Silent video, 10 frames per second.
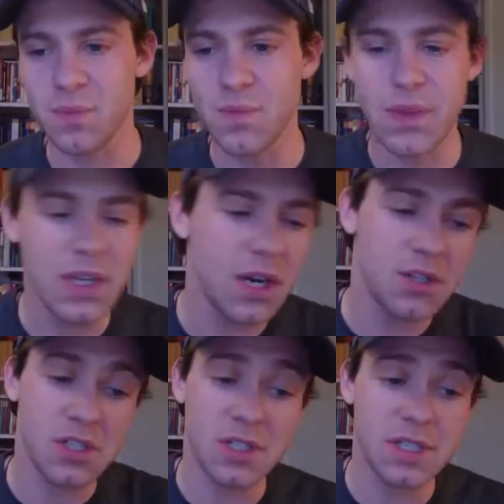
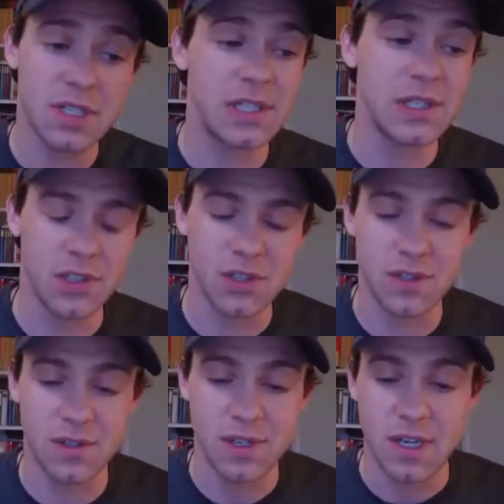just a
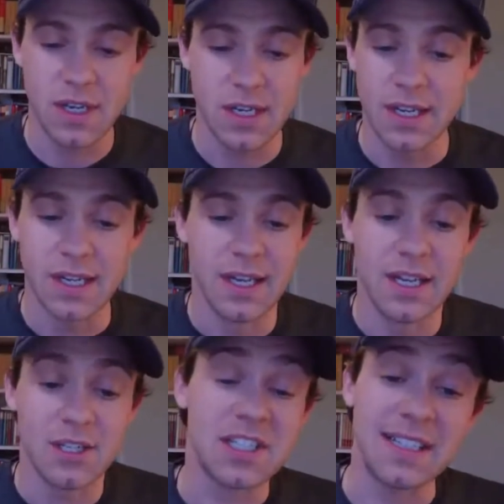
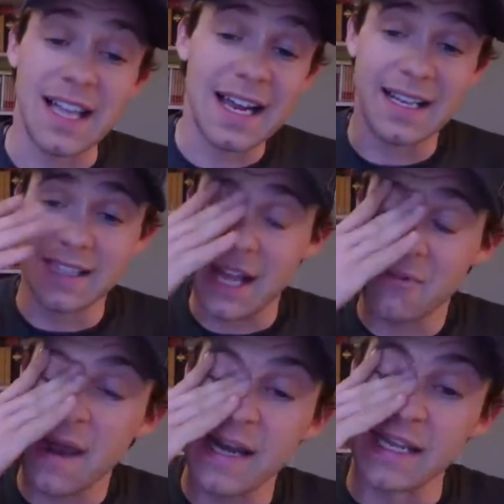lot of
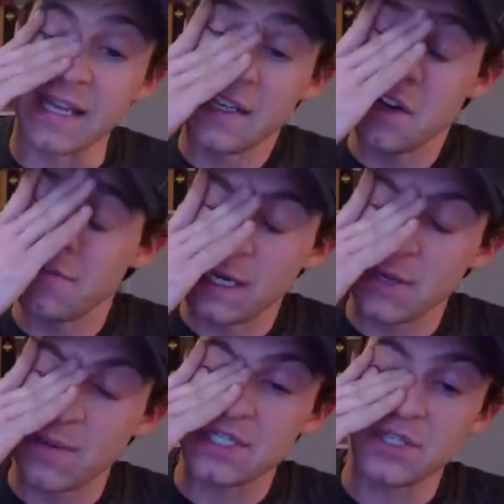writing, and
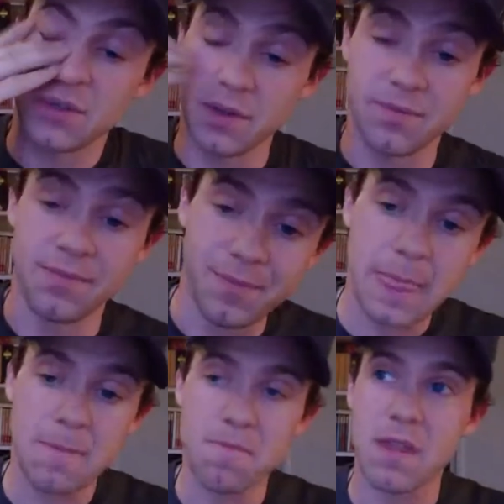finding ways to sort of
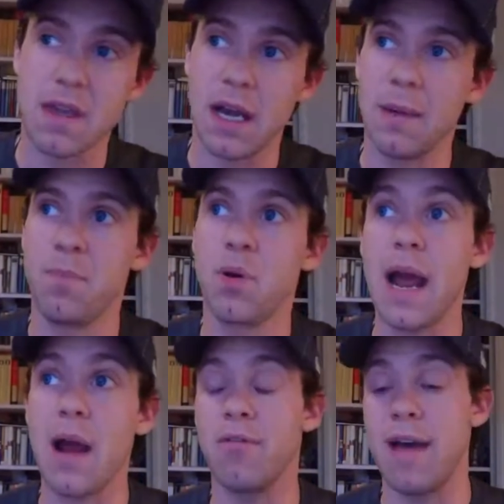put
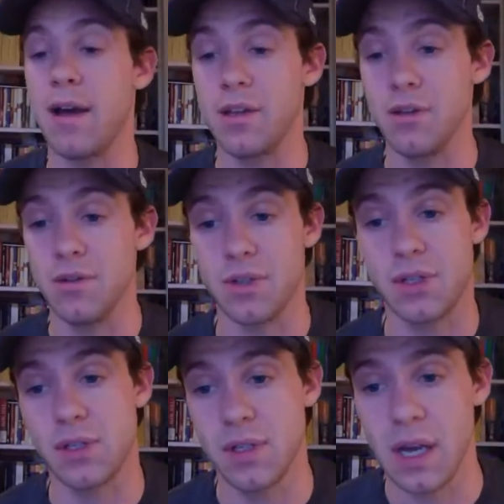our
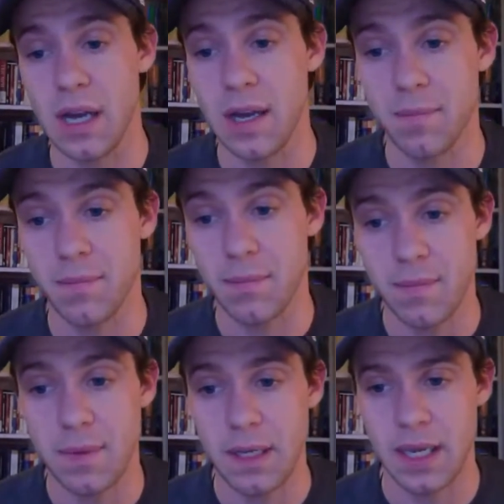values
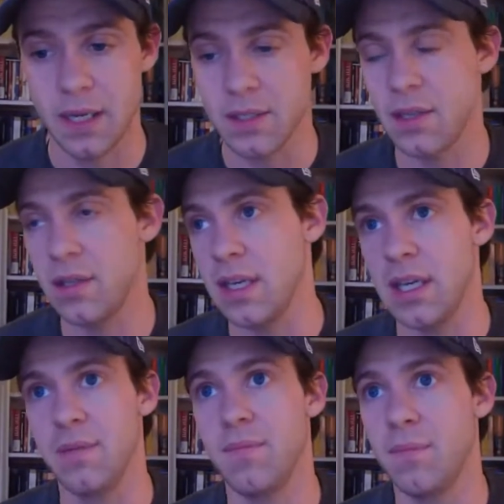into
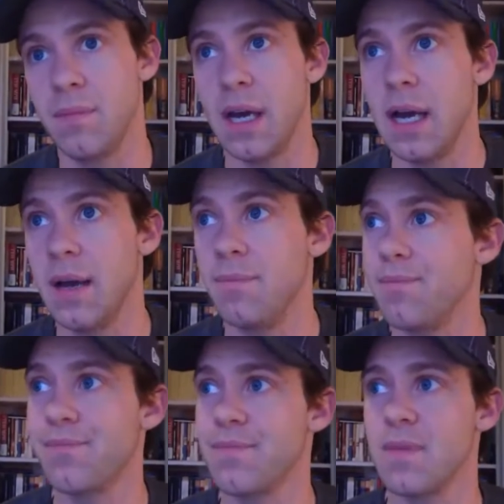the
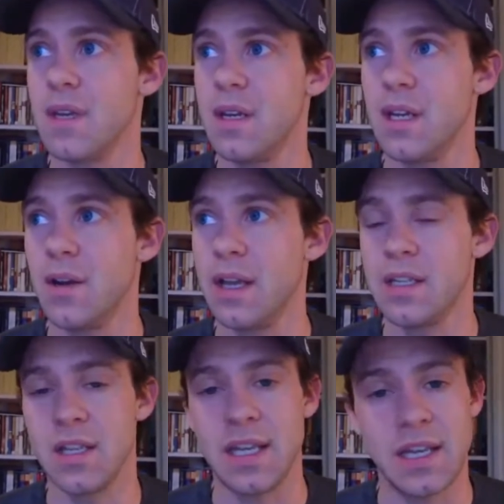
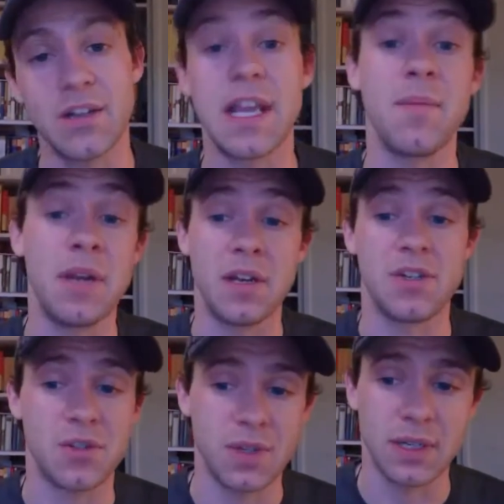into the entertainment
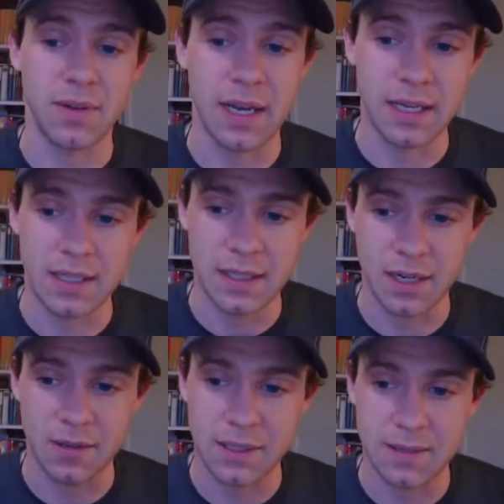industry, right?
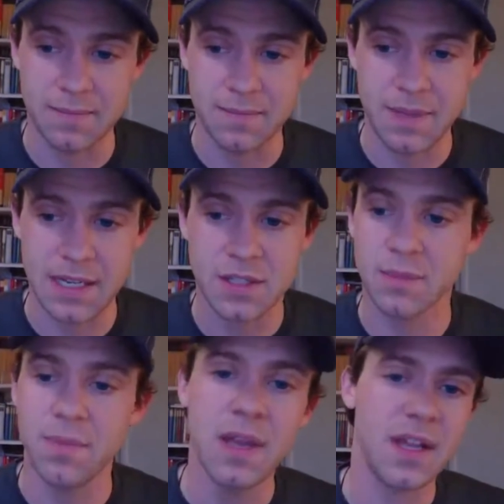That's
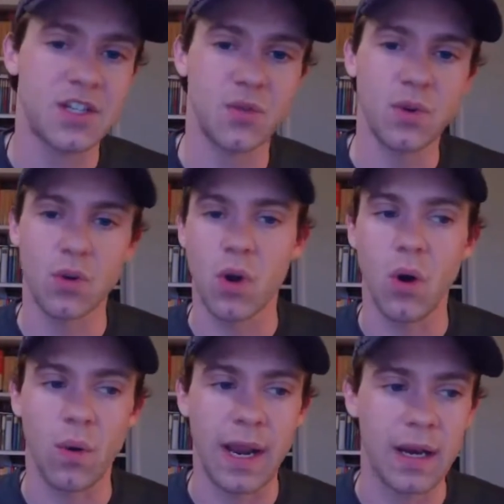the real goal, right?